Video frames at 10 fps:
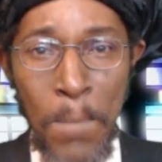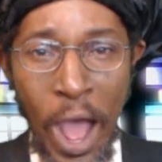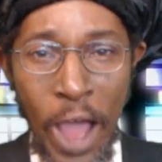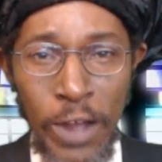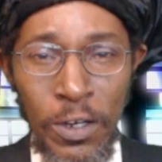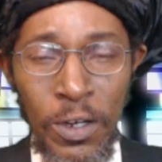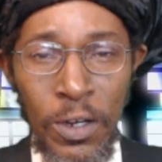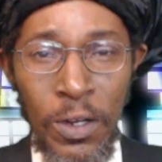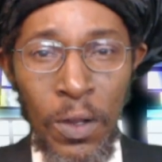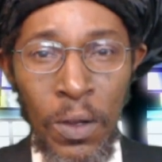
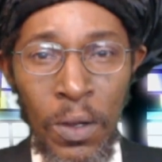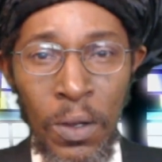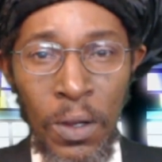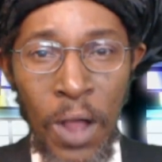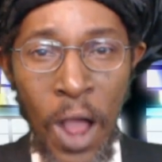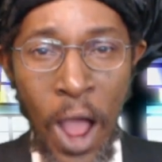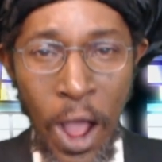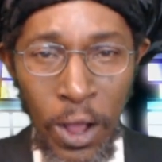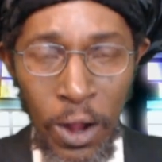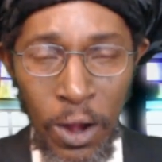
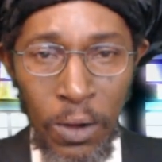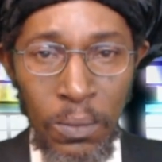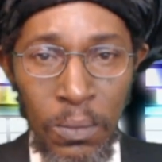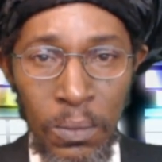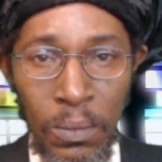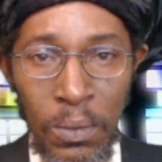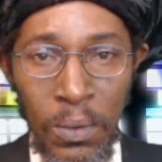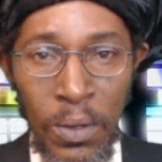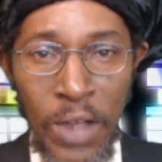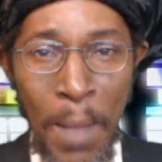manhandled.
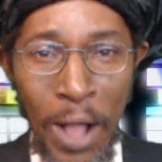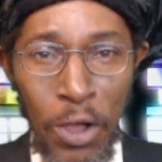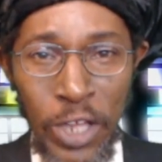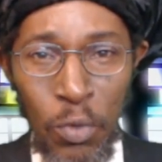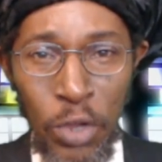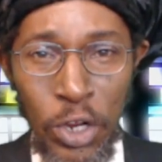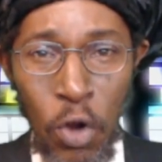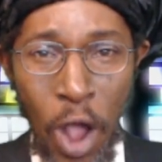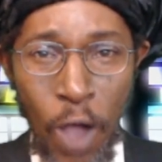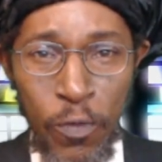They're going to deal with
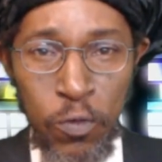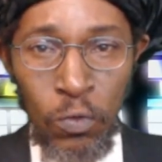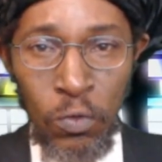you rough.